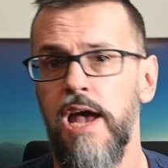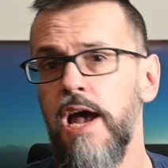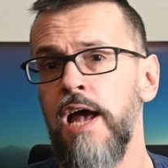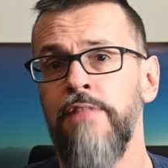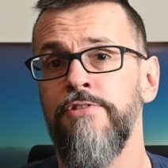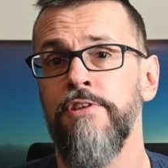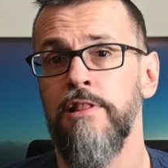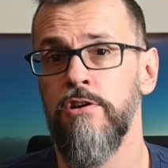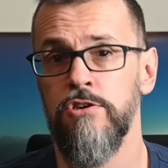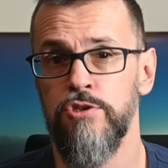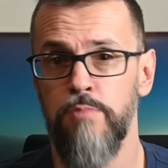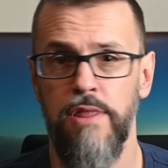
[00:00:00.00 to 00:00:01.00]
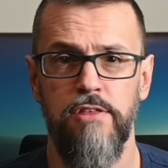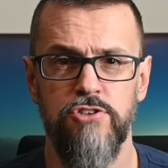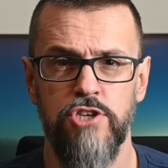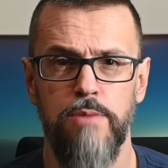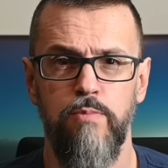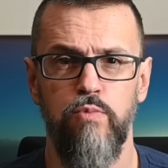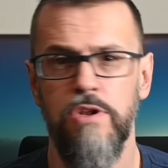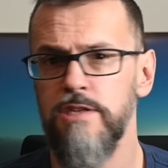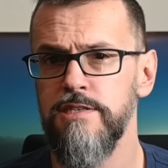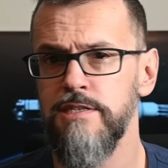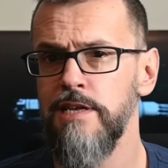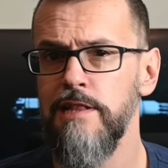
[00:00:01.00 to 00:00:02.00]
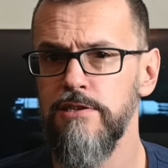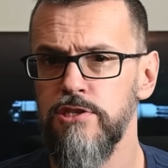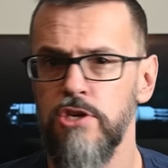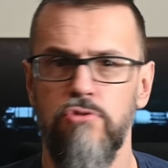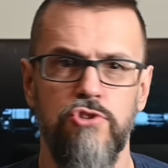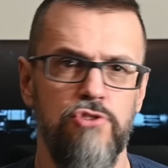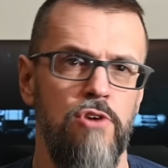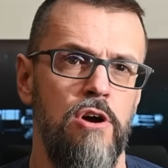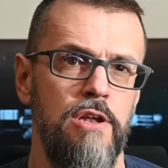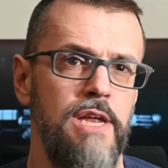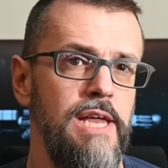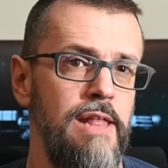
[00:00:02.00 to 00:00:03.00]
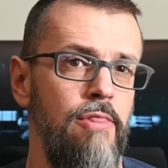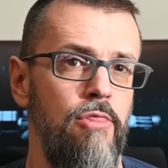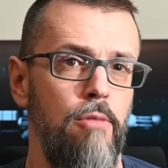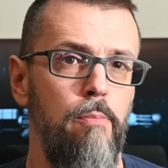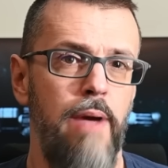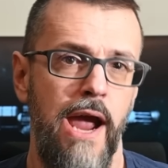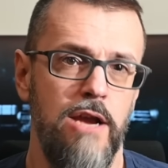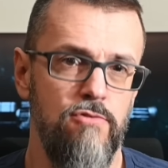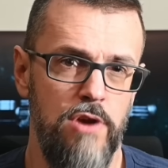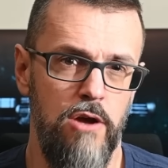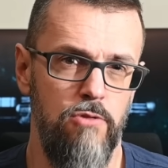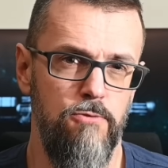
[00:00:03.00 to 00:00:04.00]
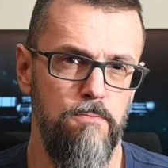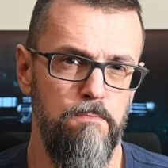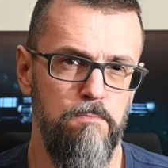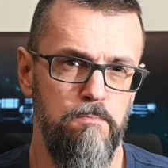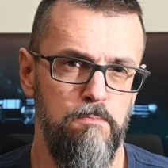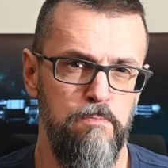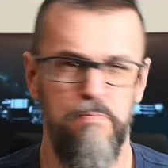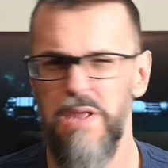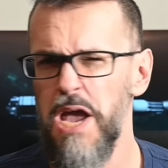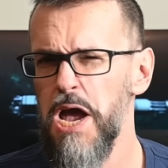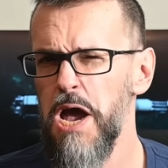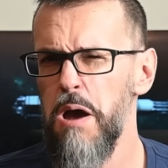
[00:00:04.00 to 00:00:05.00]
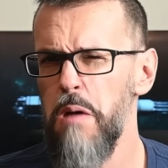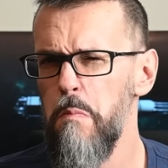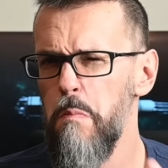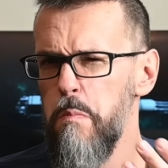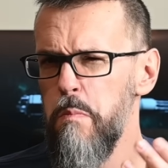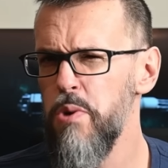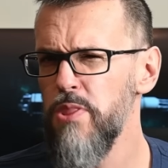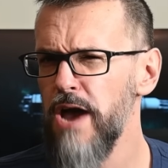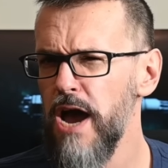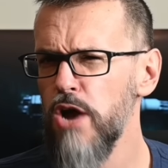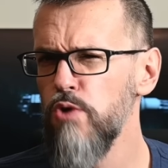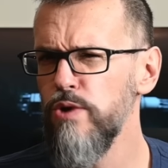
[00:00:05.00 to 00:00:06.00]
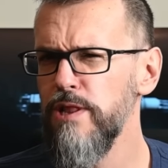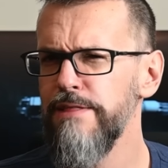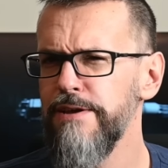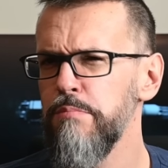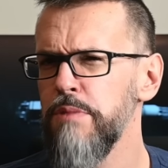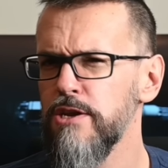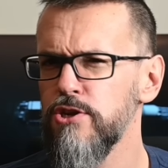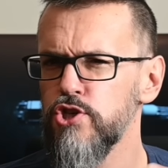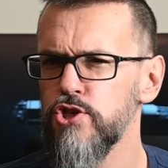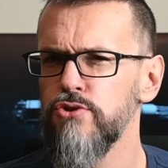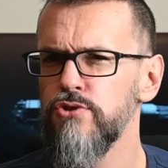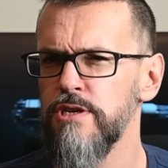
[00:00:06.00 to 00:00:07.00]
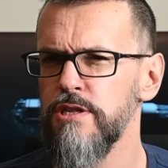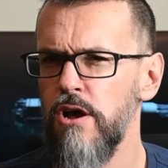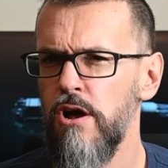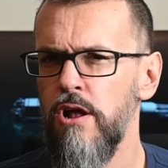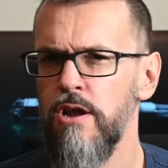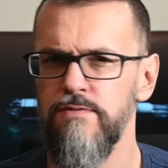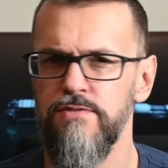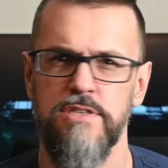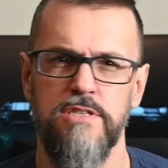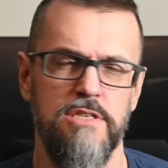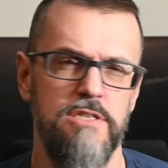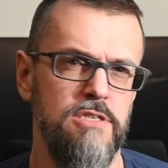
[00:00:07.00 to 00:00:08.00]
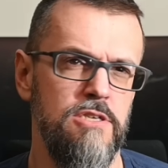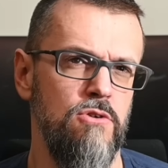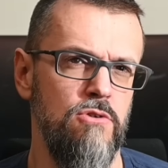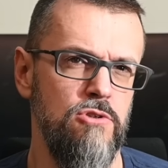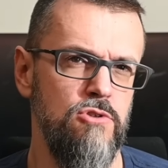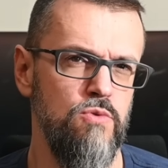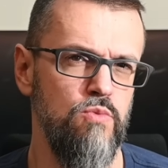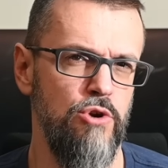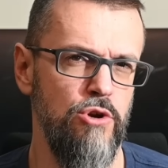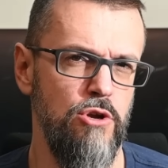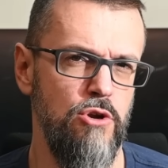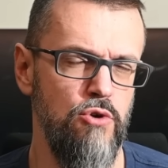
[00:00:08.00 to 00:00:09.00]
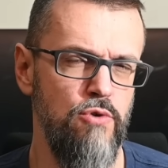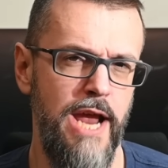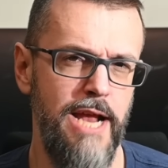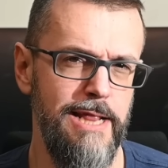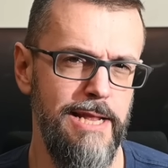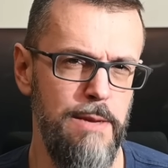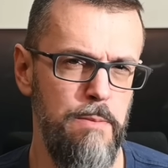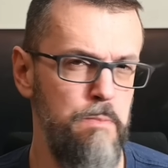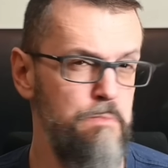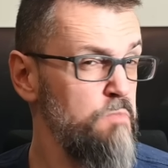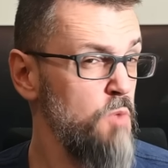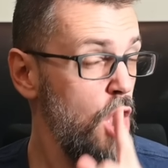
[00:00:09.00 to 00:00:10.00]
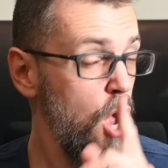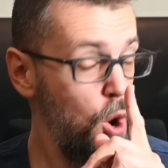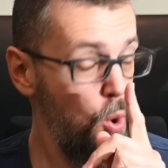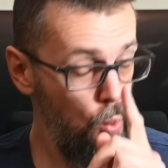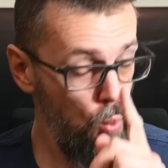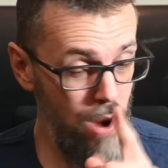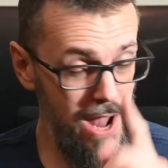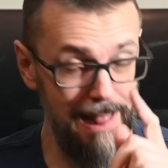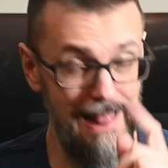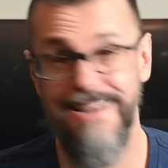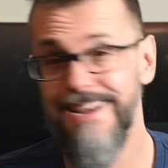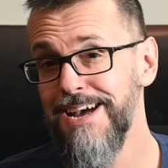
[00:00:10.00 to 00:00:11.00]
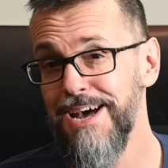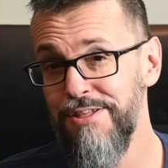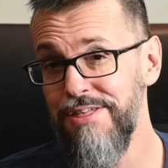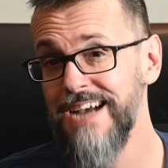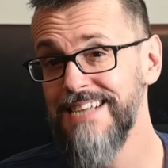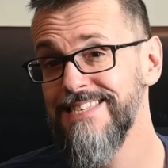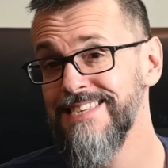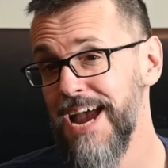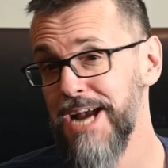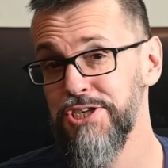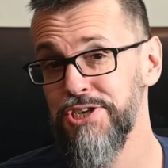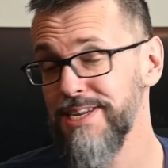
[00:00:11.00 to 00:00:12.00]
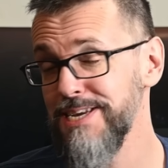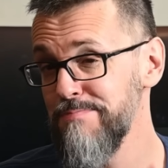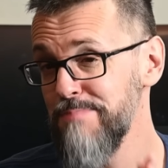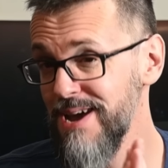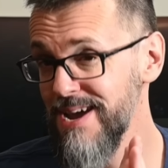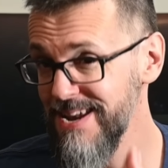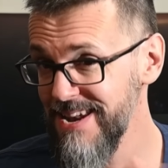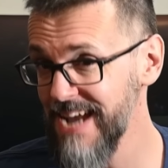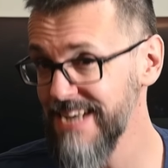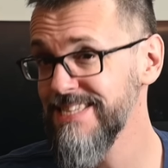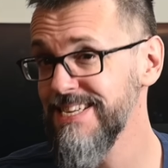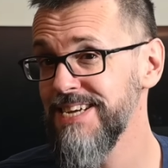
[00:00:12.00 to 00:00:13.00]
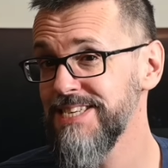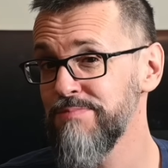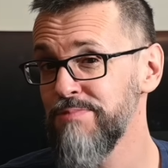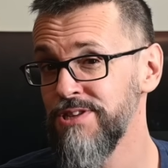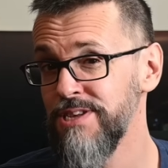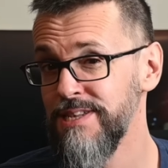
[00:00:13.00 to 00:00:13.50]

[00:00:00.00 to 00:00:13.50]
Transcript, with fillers: and the large mothership will still soldier on in the background. But how will they make sure that all of this is going to work correctly? Well, that's actually my next item on the